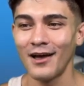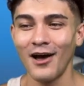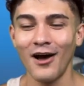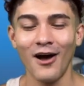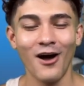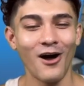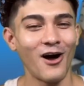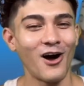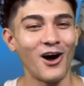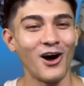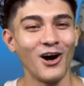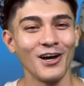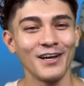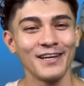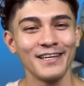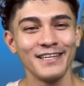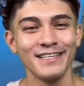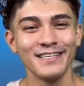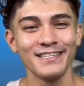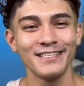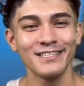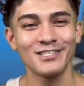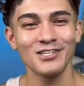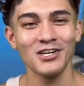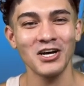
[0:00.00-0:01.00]
Oh, he
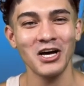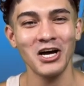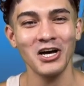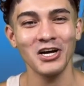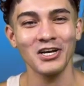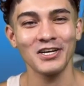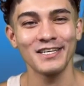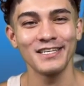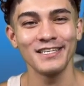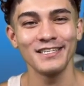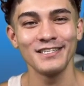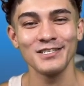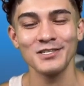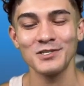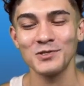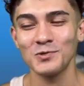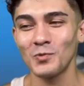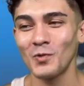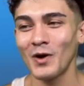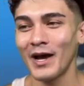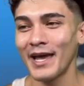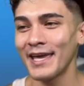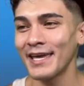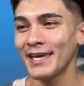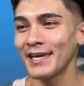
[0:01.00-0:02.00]
didn't talk, he just
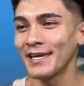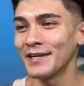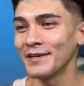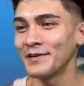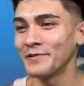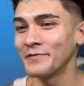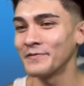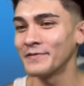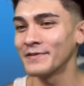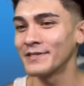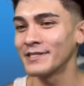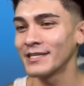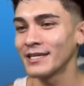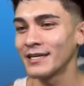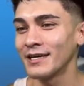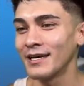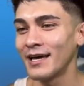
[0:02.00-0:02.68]
waved.